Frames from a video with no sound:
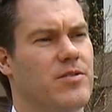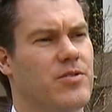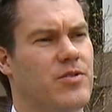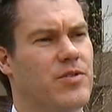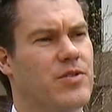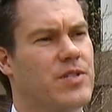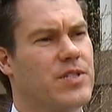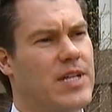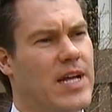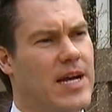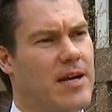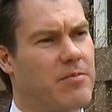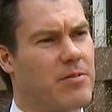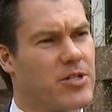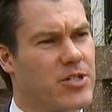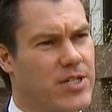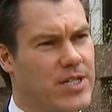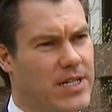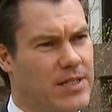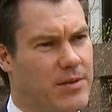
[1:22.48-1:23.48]
to
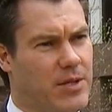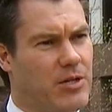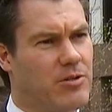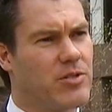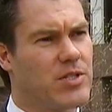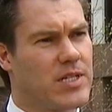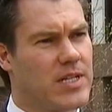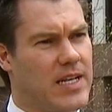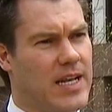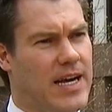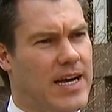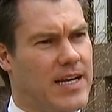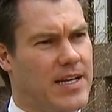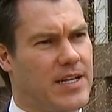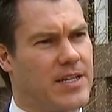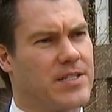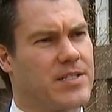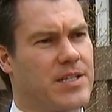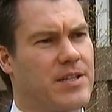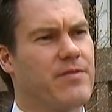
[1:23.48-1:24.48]
establish that those
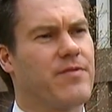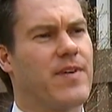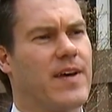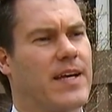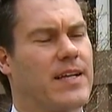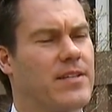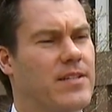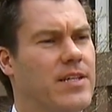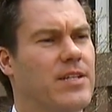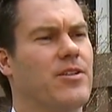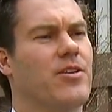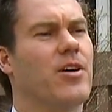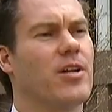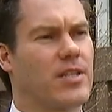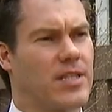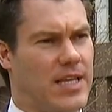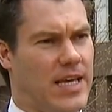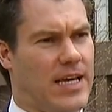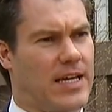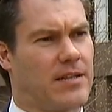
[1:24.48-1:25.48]
clients, in fact, did
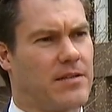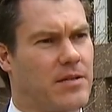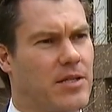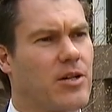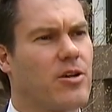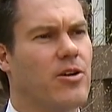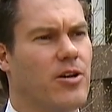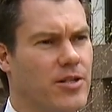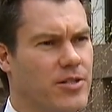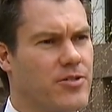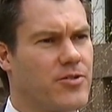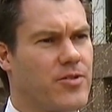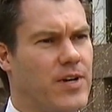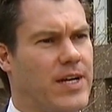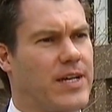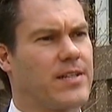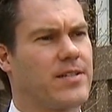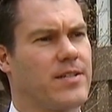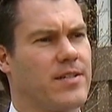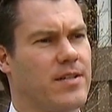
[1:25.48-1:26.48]
not get the
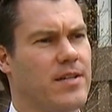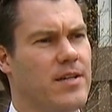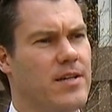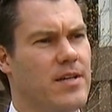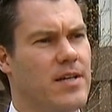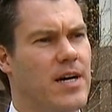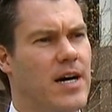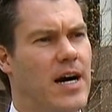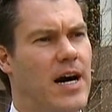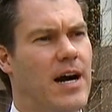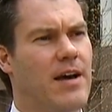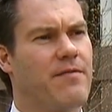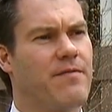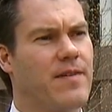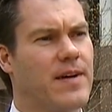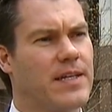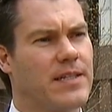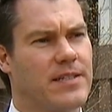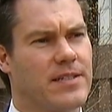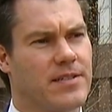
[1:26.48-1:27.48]
contract. I
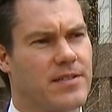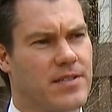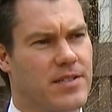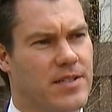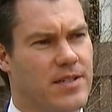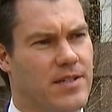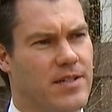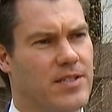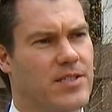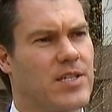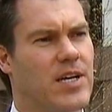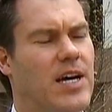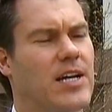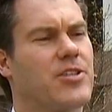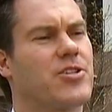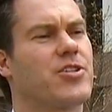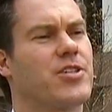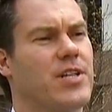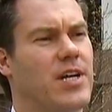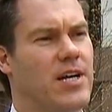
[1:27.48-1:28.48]
find this a
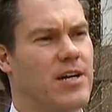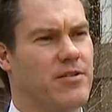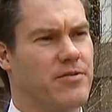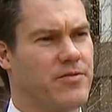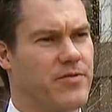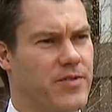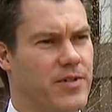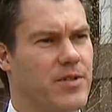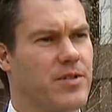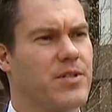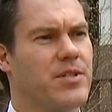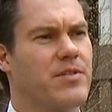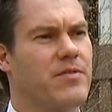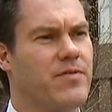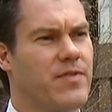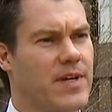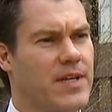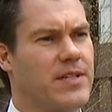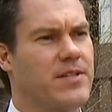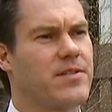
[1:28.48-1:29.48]
touchdown for the
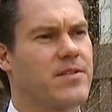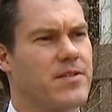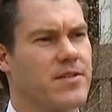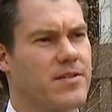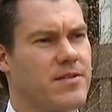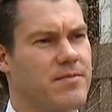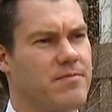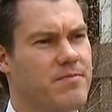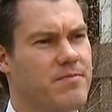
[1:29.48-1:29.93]
defense.